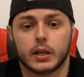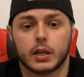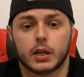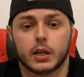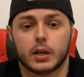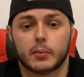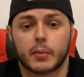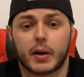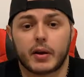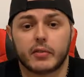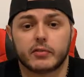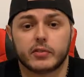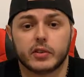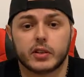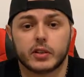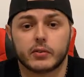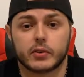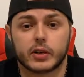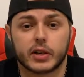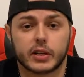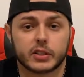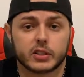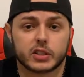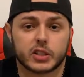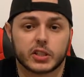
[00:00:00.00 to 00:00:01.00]
I've
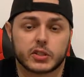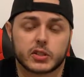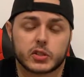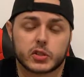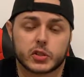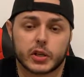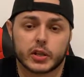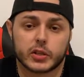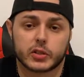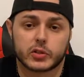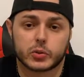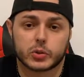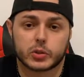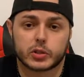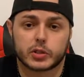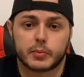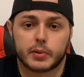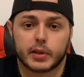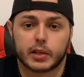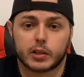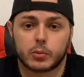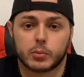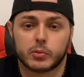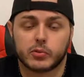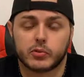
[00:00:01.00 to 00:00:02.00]
never had a chance to try Azure
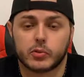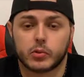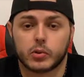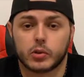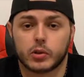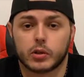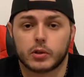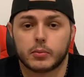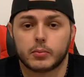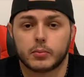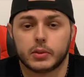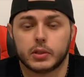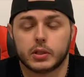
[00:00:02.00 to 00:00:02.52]
tobacco before,